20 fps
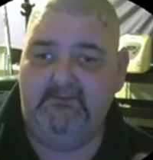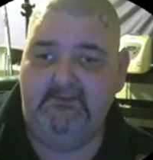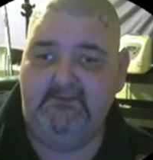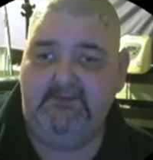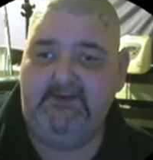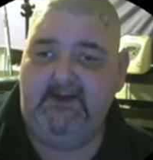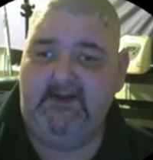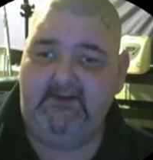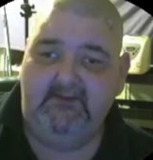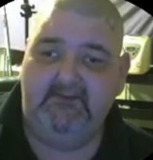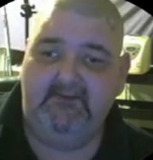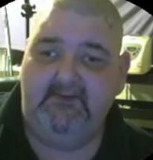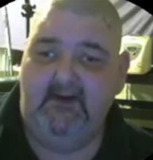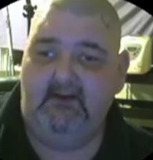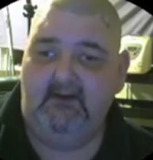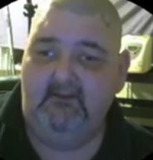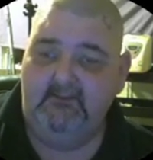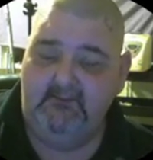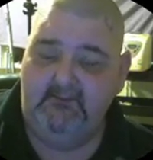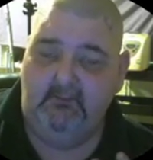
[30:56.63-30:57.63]
take the
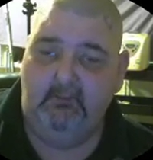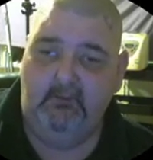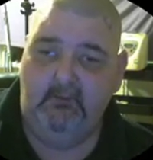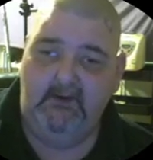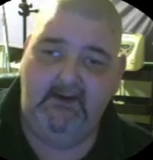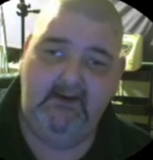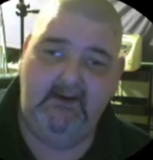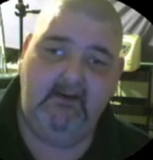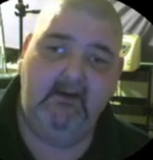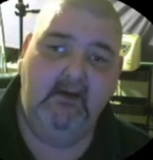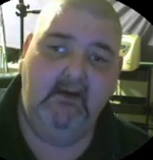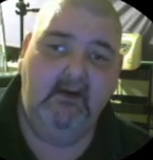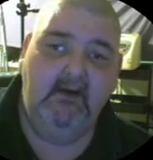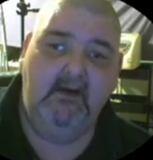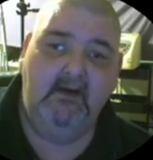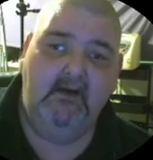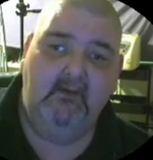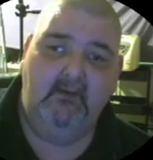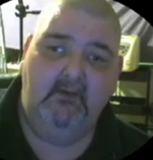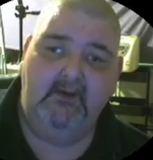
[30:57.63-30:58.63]
challenge and win it,
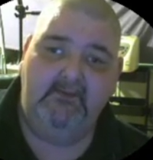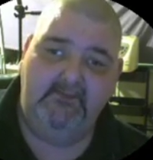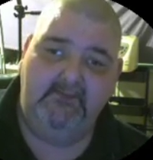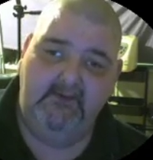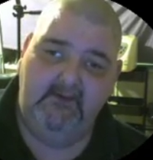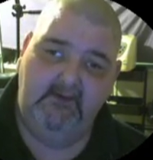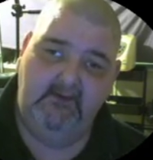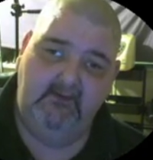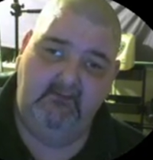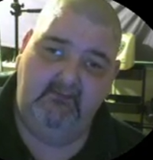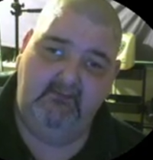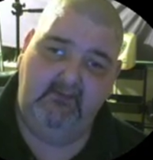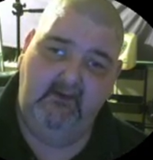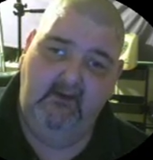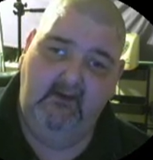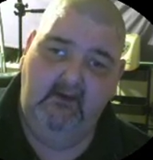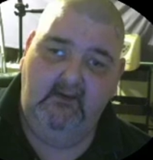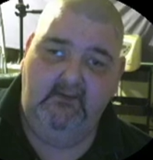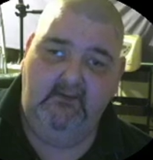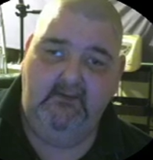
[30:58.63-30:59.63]
which is
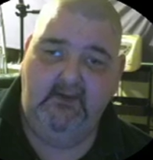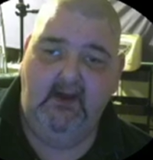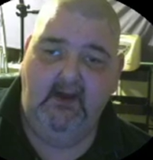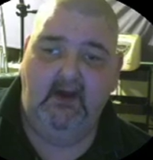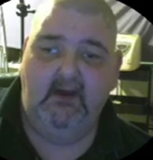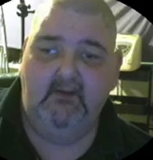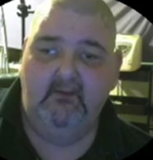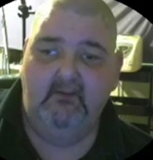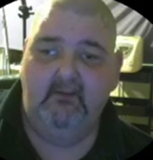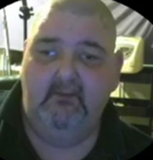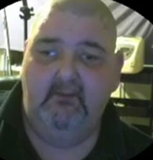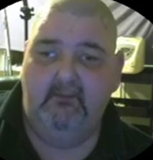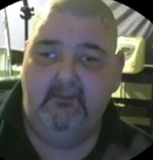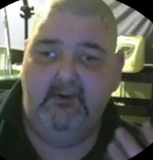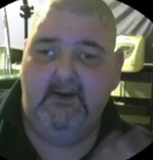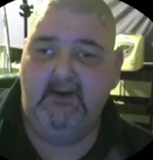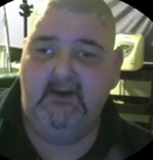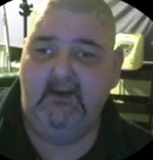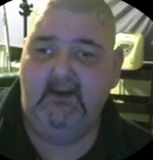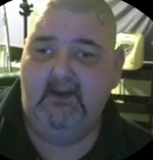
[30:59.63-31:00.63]
you got to
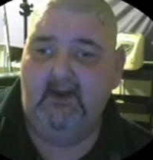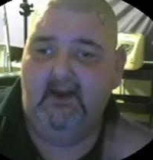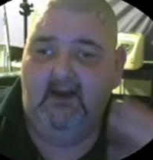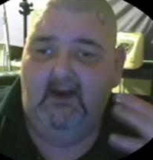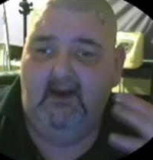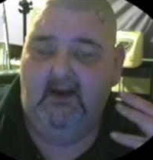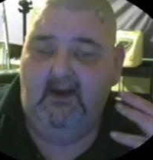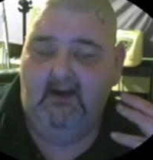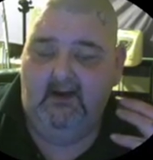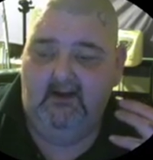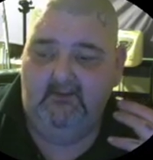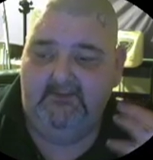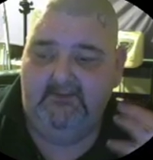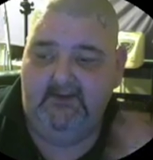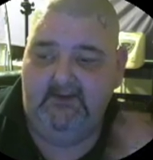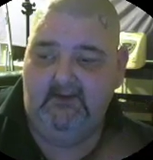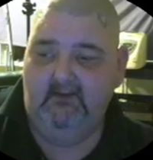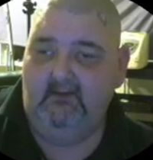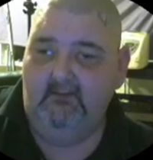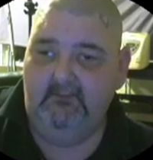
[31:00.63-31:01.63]
bring
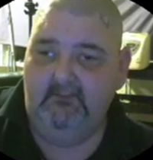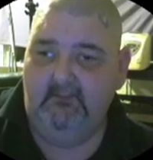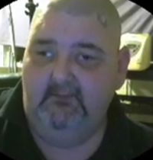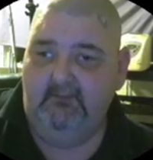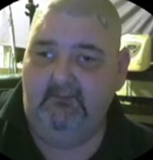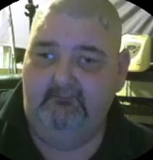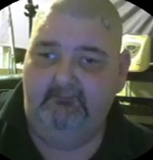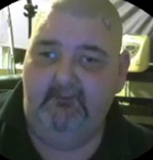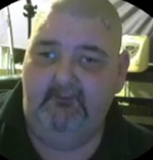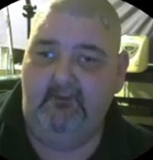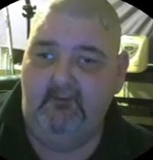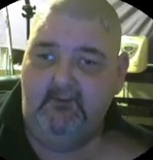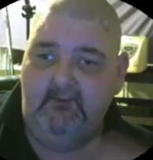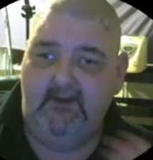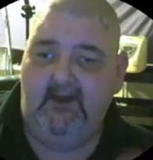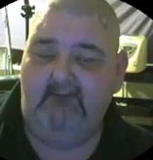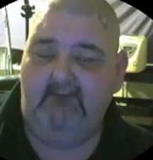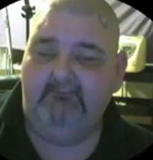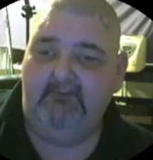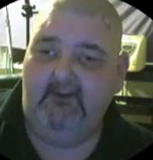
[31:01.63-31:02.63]
$10 worth of food,
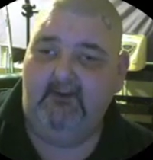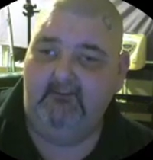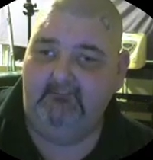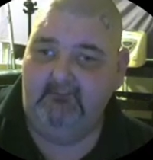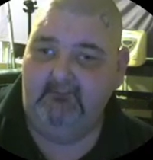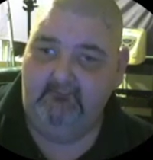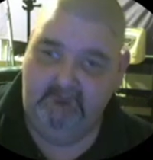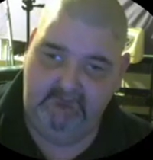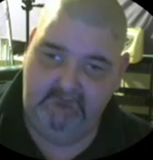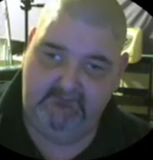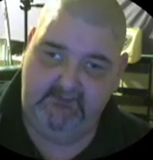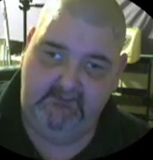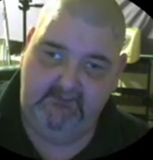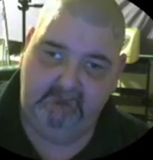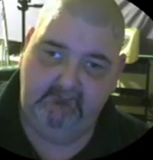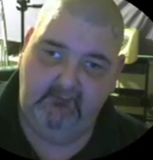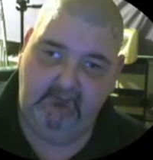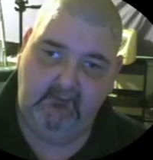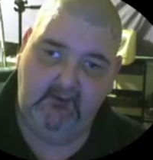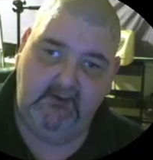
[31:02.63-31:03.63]
have to have the receipt
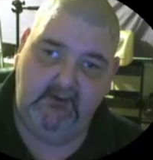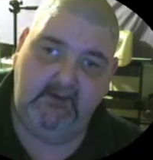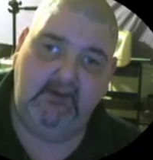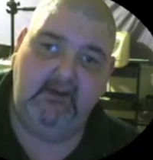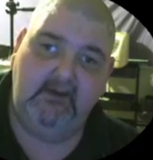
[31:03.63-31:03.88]
for it,